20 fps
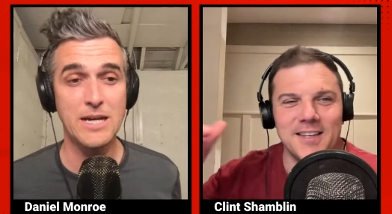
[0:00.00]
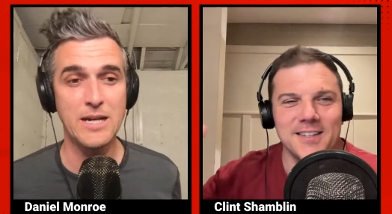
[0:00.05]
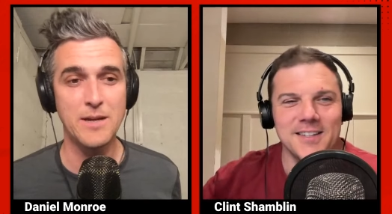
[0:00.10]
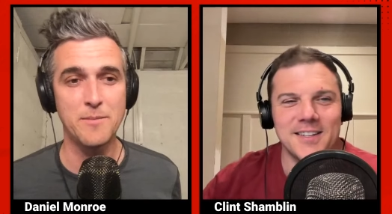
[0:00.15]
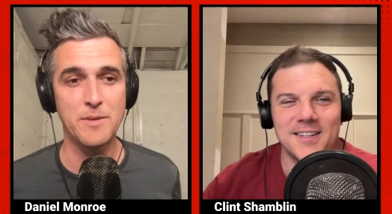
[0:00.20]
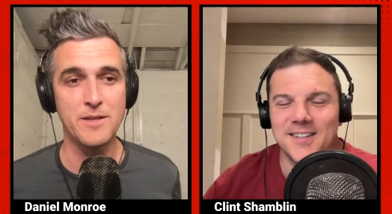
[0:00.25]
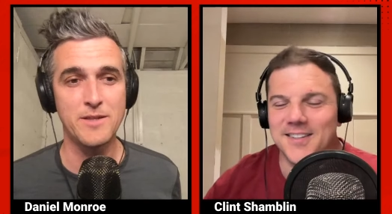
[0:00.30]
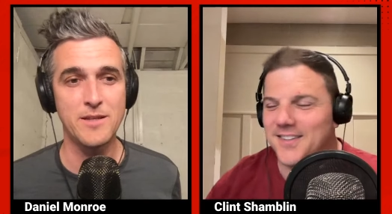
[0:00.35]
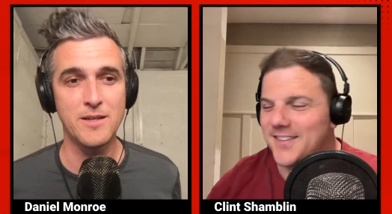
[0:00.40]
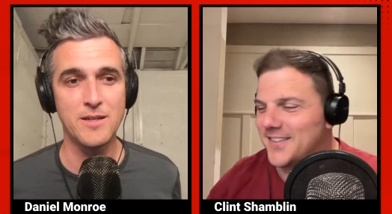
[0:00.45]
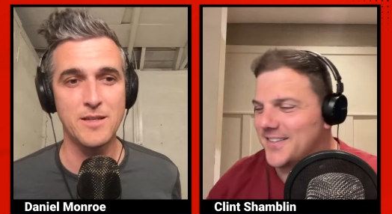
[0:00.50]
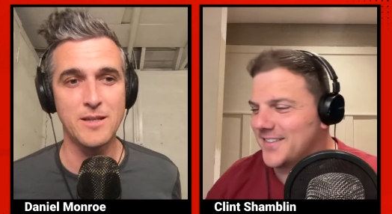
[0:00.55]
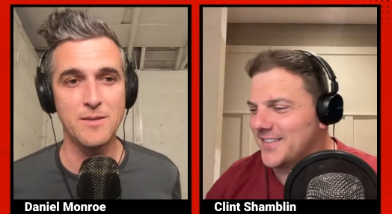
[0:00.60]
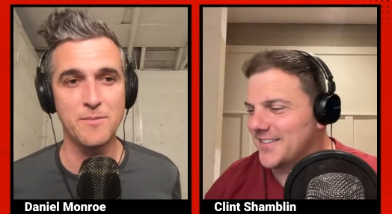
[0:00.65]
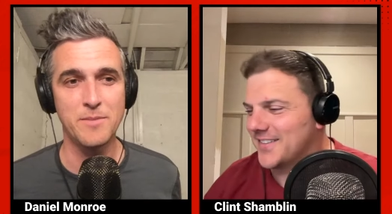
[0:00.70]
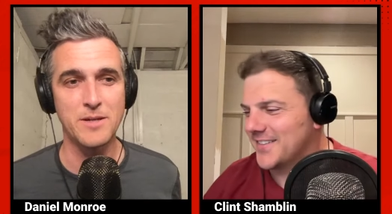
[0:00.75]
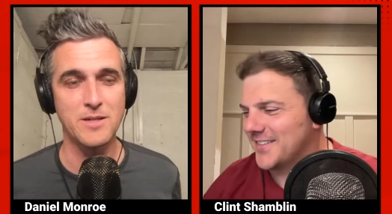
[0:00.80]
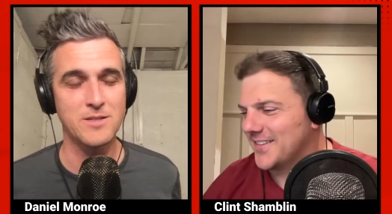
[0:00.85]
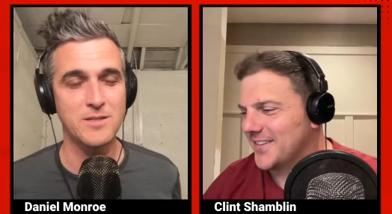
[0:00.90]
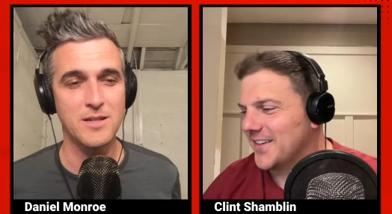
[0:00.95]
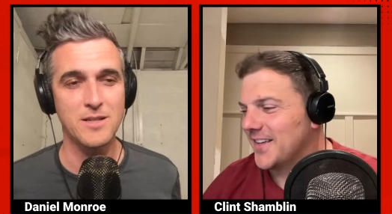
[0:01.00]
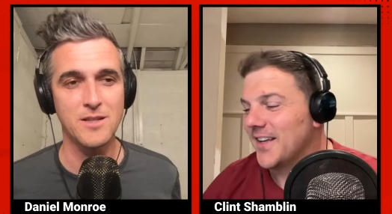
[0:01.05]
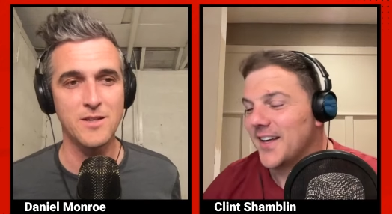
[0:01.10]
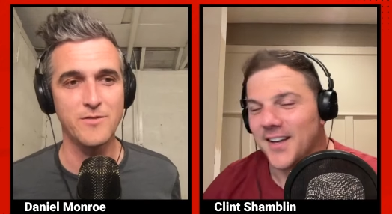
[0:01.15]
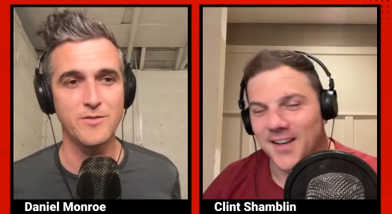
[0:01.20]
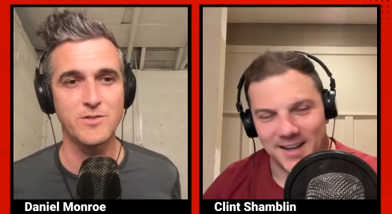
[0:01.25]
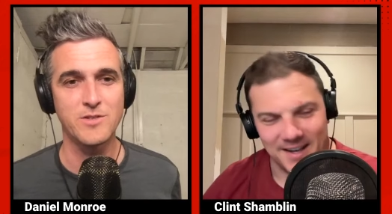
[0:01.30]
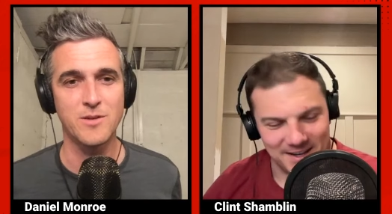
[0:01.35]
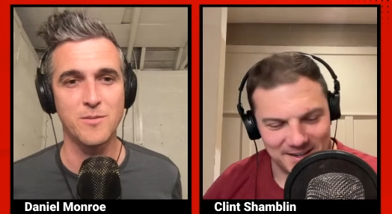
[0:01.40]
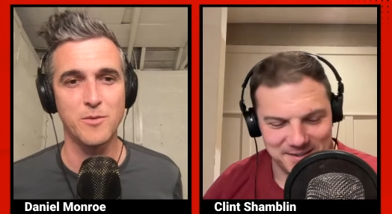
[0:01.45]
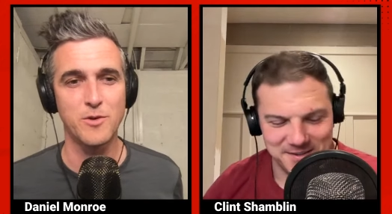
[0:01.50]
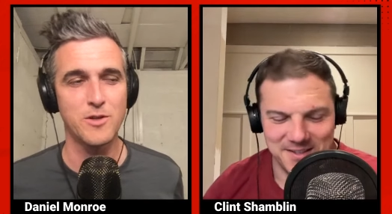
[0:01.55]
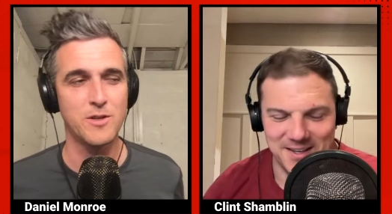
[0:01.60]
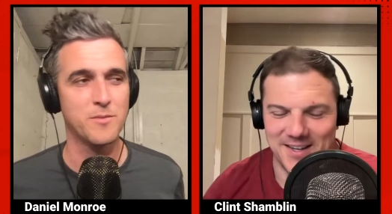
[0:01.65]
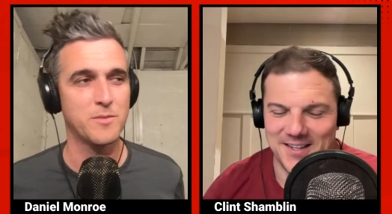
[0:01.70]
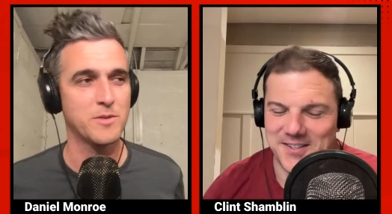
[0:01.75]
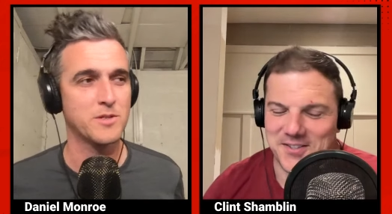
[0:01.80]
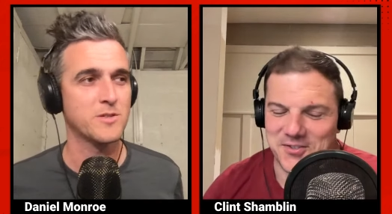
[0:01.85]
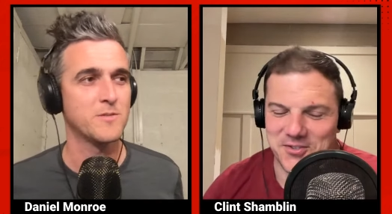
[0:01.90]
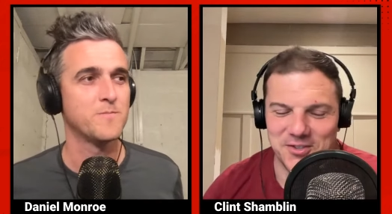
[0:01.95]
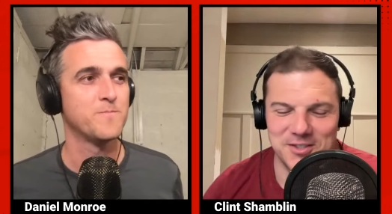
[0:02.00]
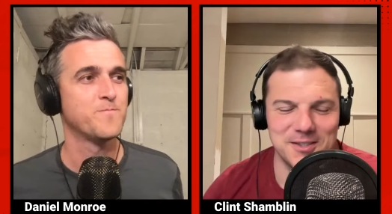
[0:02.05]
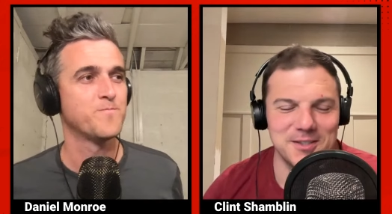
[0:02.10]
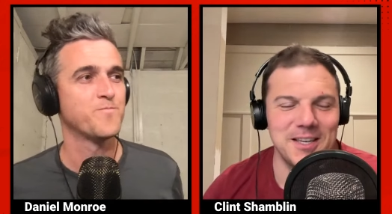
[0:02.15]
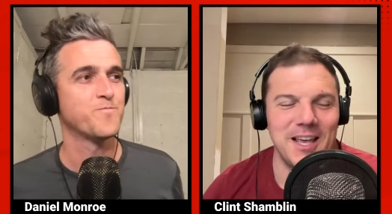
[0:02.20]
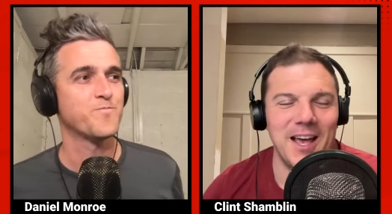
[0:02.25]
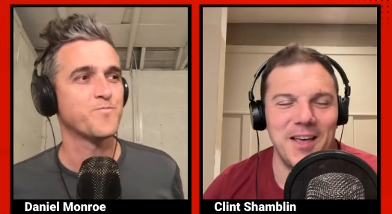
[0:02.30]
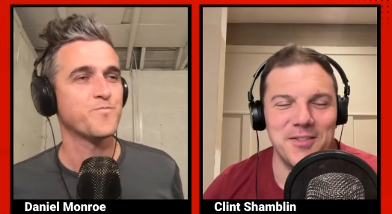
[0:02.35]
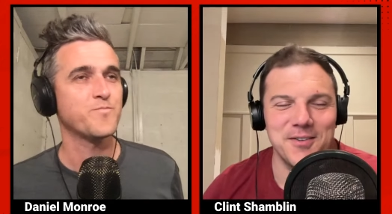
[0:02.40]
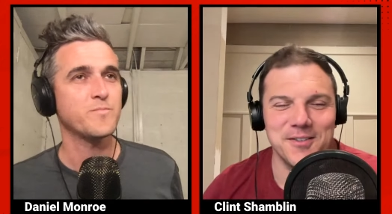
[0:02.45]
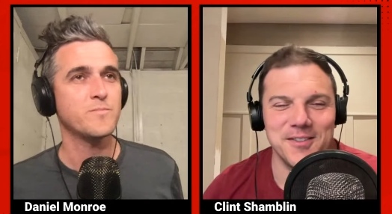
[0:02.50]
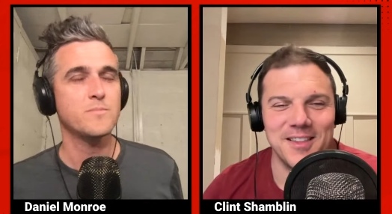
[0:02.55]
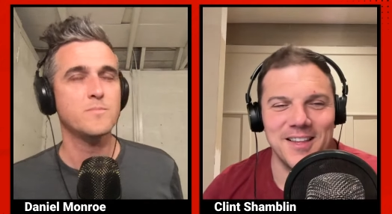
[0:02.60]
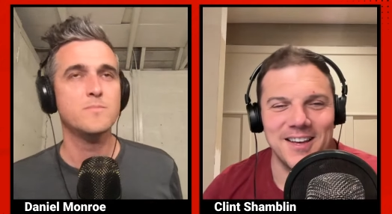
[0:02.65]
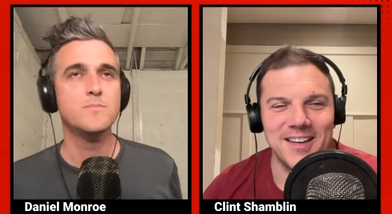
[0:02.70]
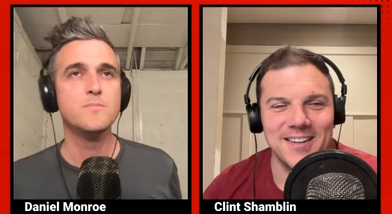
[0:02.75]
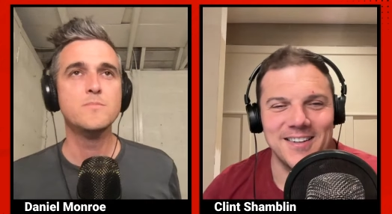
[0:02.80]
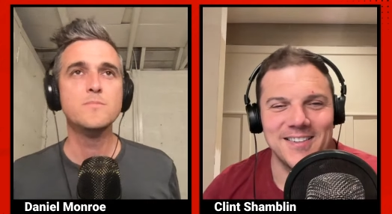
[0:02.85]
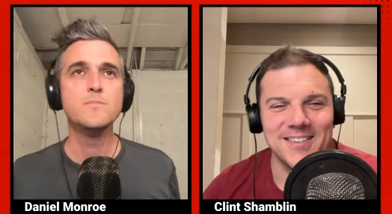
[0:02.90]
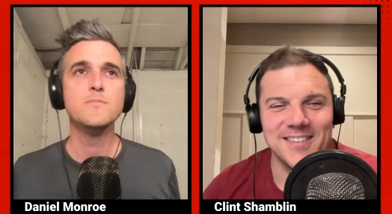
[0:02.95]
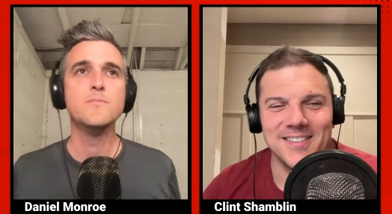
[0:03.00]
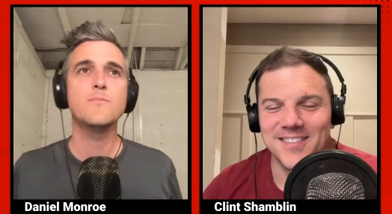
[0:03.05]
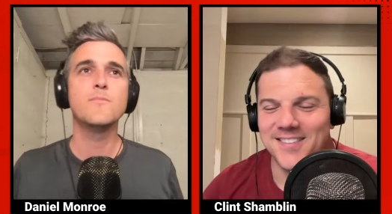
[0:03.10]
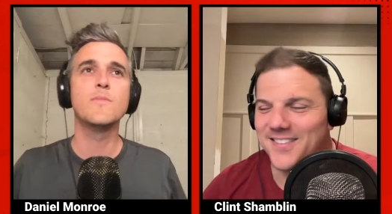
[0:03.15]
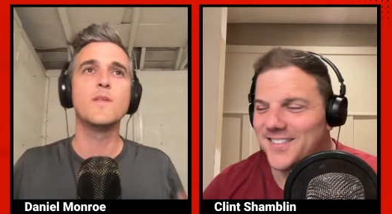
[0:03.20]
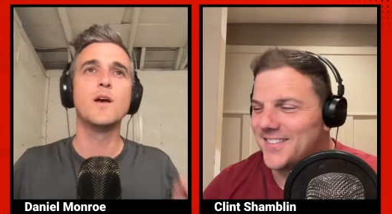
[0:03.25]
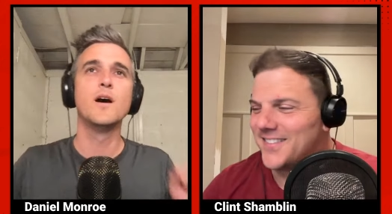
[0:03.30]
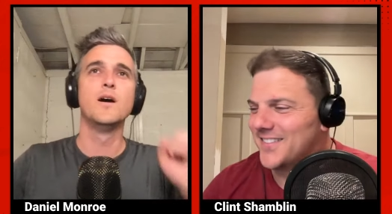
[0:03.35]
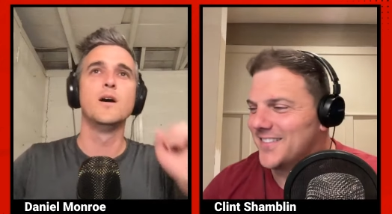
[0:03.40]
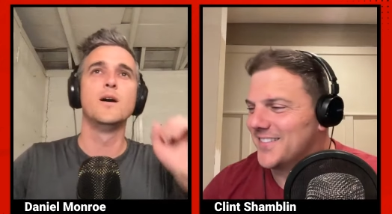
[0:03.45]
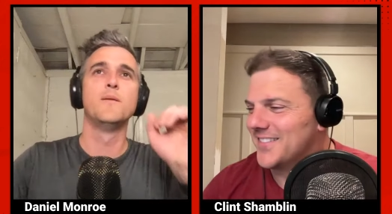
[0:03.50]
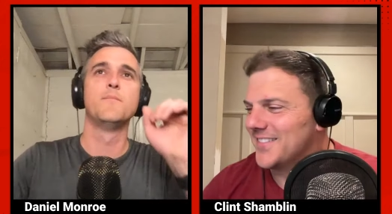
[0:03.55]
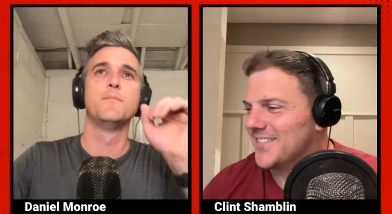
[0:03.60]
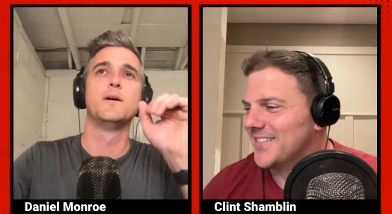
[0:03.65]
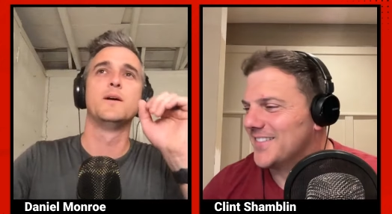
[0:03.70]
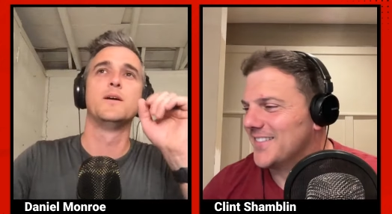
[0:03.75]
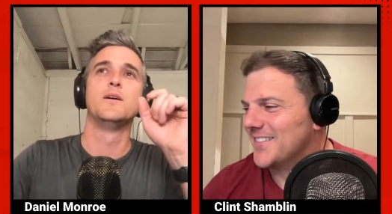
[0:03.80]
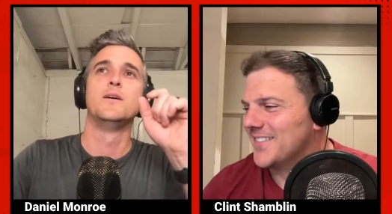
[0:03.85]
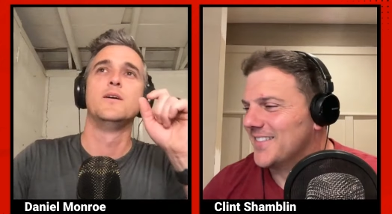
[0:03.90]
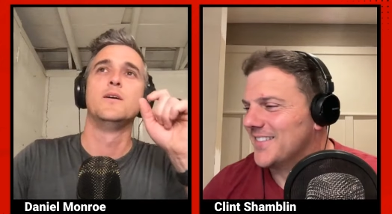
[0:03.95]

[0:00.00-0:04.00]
Speaker 1: cake. about the Olympics. I love the summer. I, I just
Speaker 2: gathered
Speaker 1: that. Um, uh,